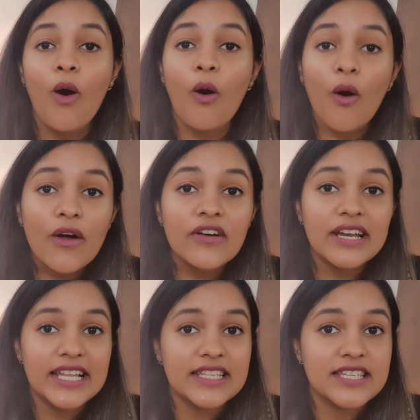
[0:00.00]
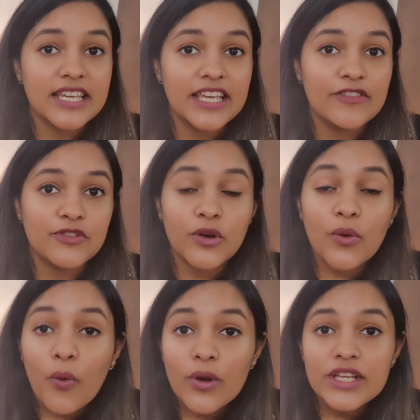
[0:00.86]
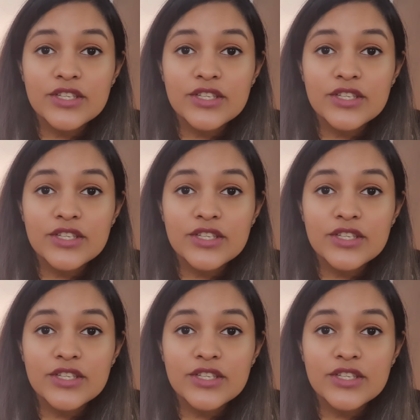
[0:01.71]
Or let's say if your goal